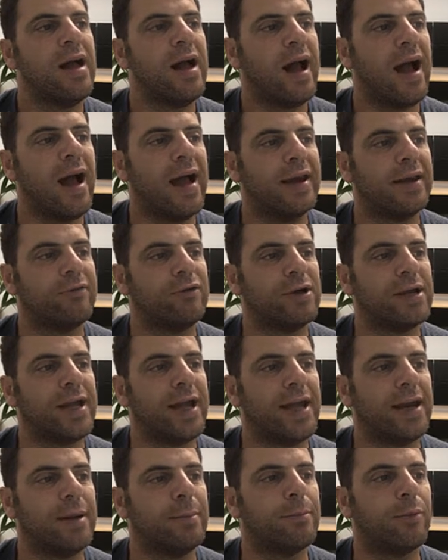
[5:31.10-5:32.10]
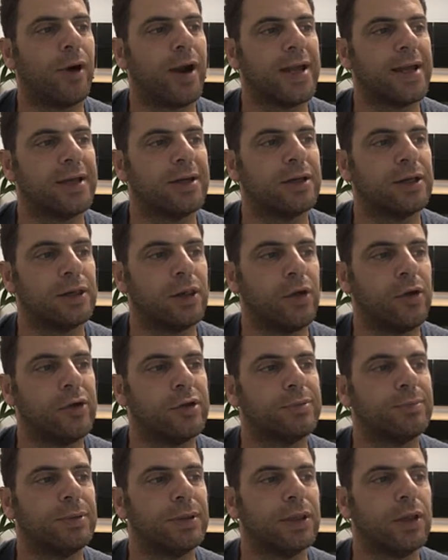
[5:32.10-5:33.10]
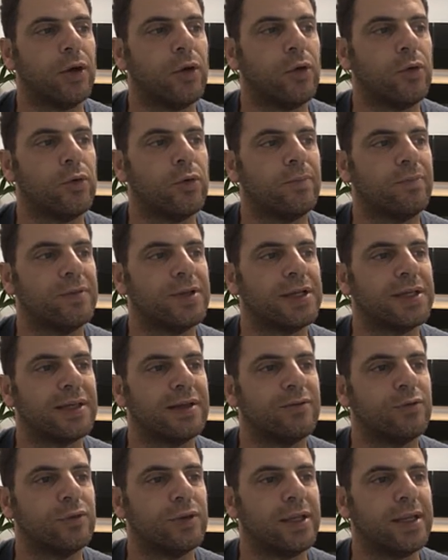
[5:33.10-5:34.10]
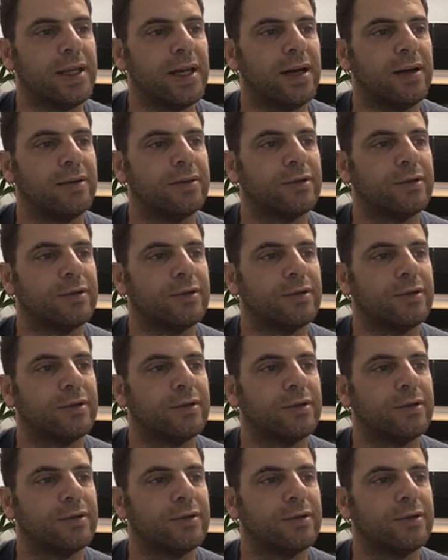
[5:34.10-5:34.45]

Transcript: And if we get a break and close below this level here,